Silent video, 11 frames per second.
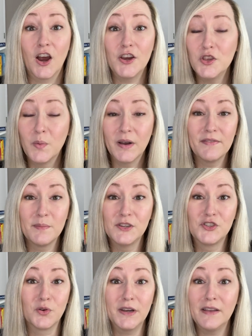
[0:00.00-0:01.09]
Are you one of the
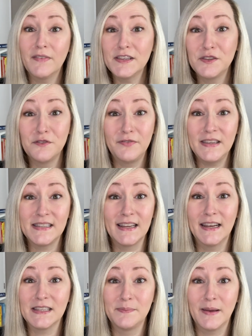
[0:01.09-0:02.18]
majority of us who face an
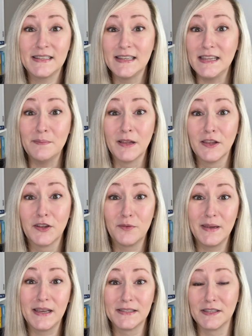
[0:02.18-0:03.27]
unexpected email alert
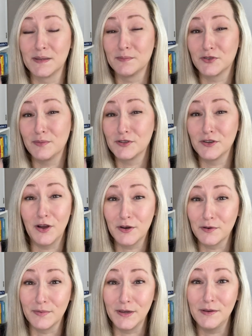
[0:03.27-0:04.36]
because a subscription
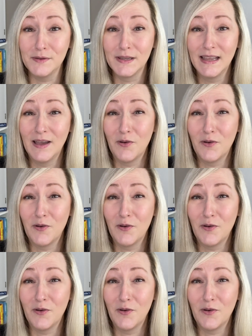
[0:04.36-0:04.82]
auto-renewed,